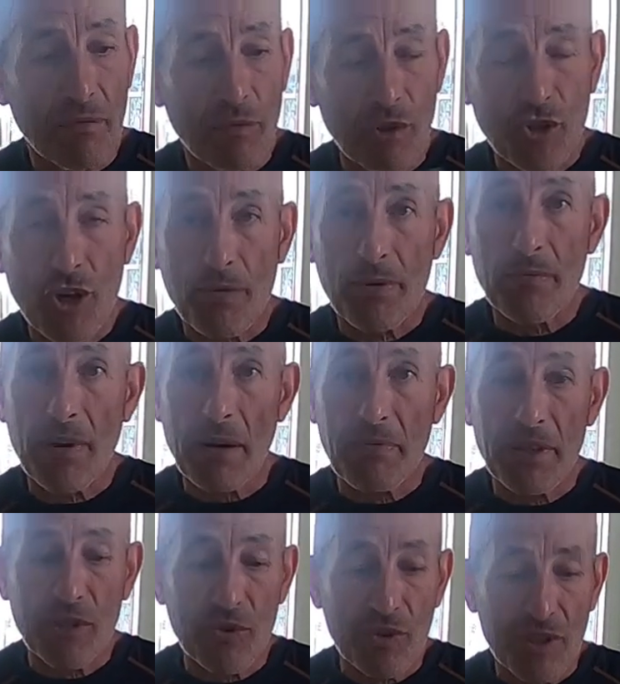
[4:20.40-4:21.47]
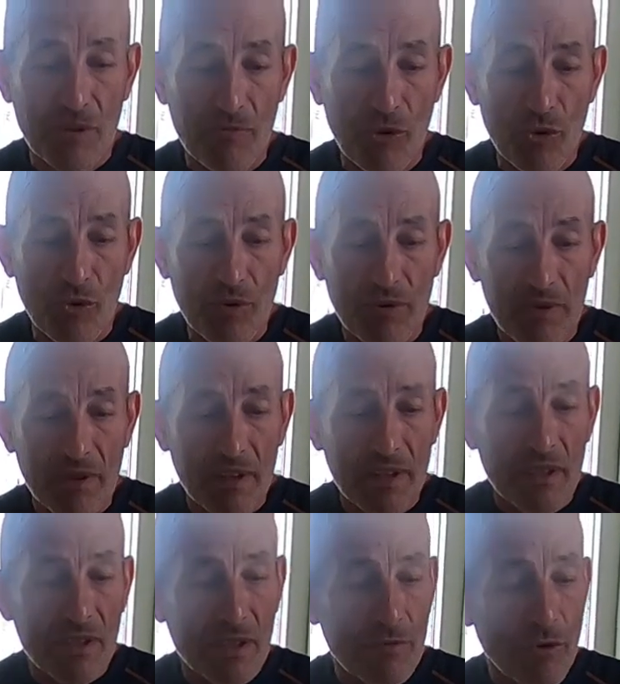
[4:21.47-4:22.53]
we chop them up into a small
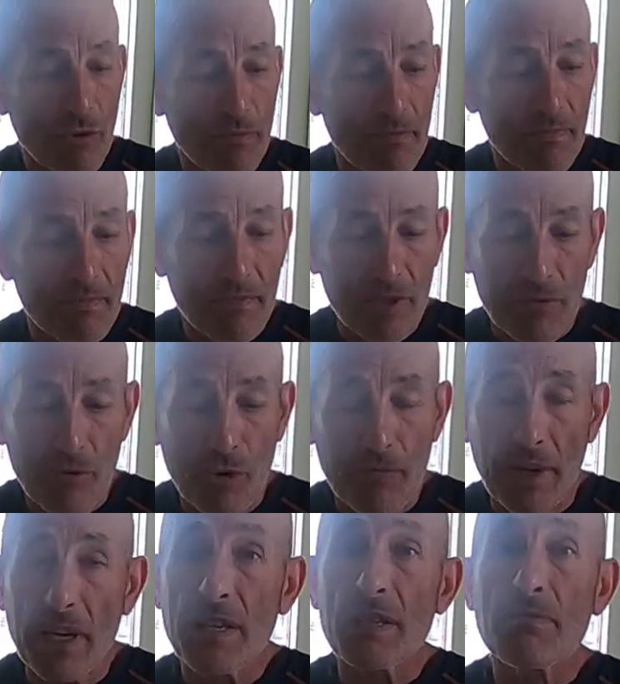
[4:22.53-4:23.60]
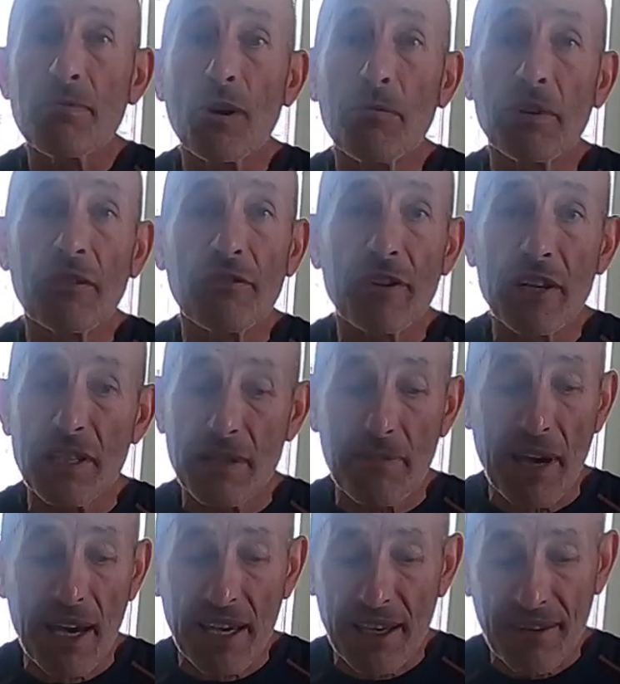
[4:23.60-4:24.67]
bits, put them in a freezer
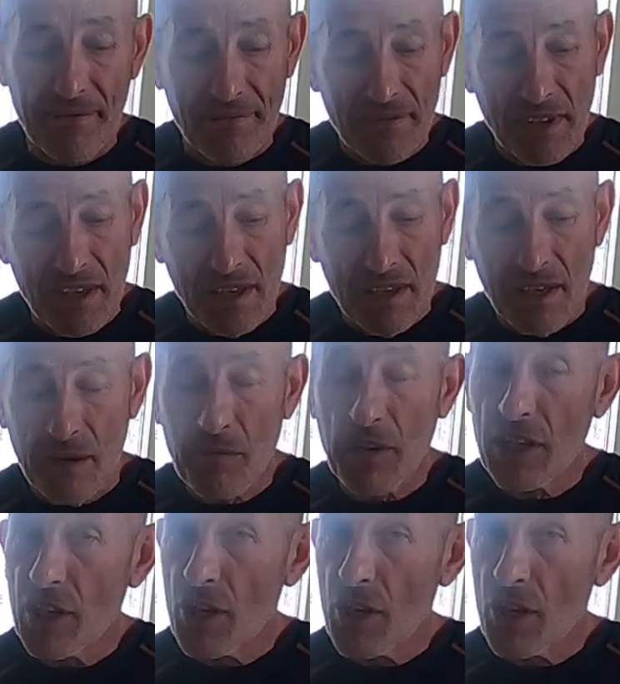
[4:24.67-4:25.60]
bag, and we'll